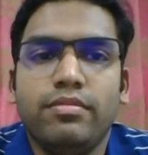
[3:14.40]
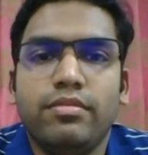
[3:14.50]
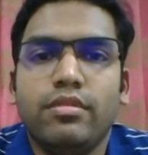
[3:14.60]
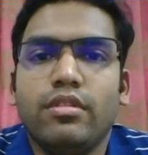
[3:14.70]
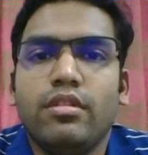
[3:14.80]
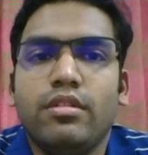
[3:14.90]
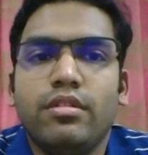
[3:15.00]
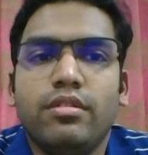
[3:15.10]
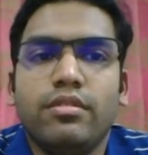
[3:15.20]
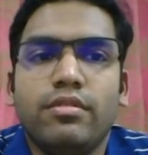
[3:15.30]

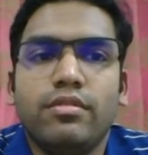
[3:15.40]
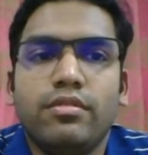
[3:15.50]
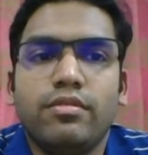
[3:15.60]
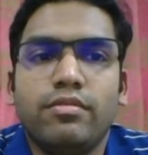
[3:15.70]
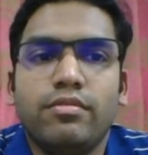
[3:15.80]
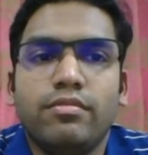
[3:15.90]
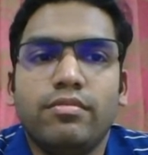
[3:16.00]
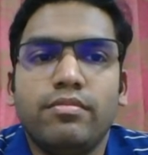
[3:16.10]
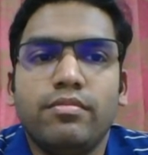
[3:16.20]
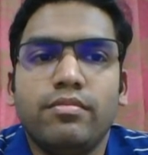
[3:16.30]

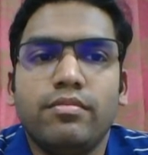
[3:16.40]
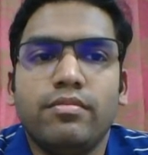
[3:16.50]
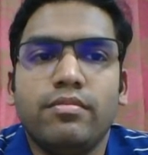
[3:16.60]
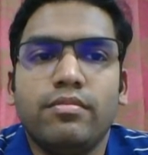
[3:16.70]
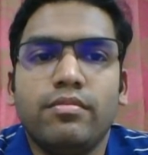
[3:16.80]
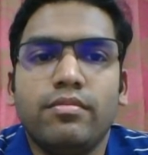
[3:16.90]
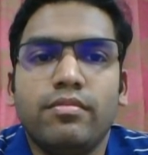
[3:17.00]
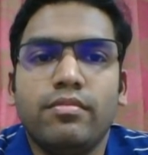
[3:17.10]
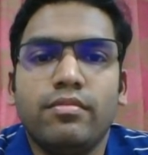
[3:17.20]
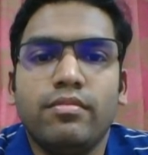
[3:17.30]

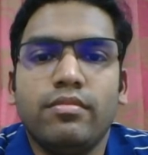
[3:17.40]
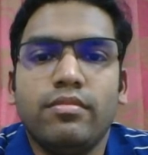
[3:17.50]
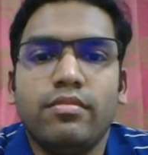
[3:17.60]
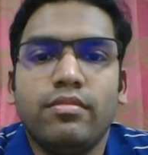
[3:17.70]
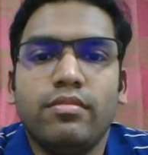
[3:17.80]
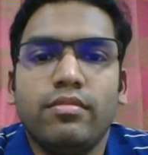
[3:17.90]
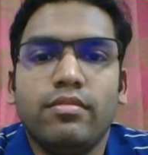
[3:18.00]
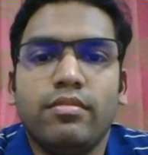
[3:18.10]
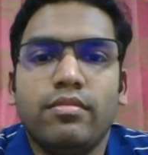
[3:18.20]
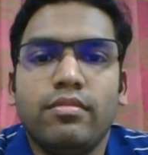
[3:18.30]

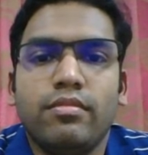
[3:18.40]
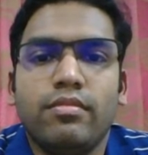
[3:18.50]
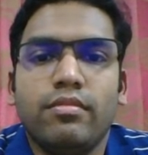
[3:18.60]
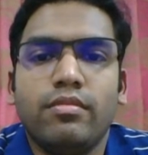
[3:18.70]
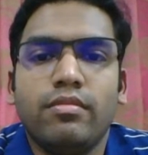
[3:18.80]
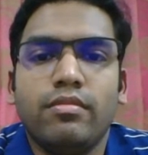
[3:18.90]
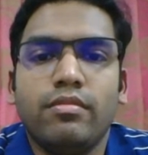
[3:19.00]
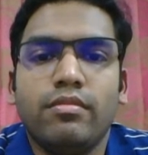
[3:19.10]
No one is speaking in this clip.